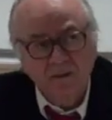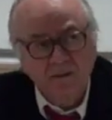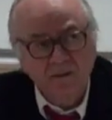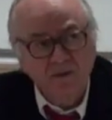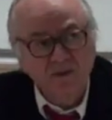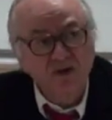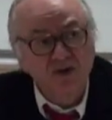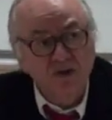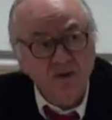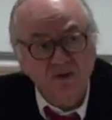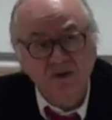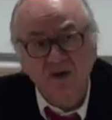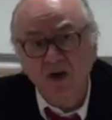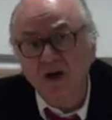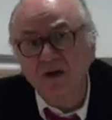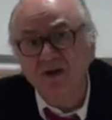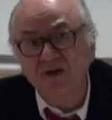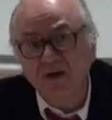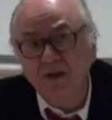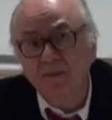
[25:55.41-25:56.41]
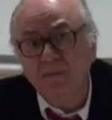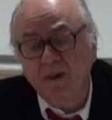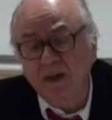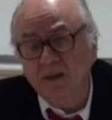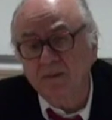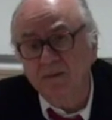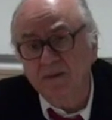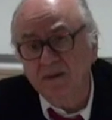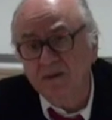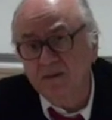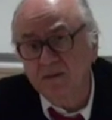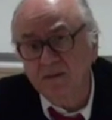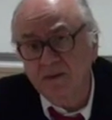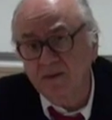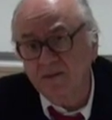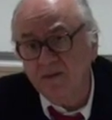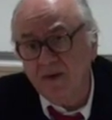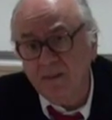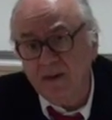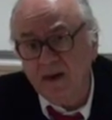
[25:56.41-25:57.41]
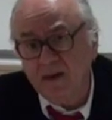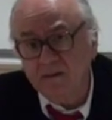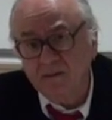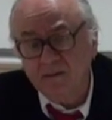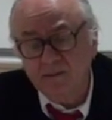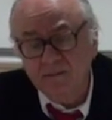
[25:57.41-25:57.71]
to the sociology department in Rabat,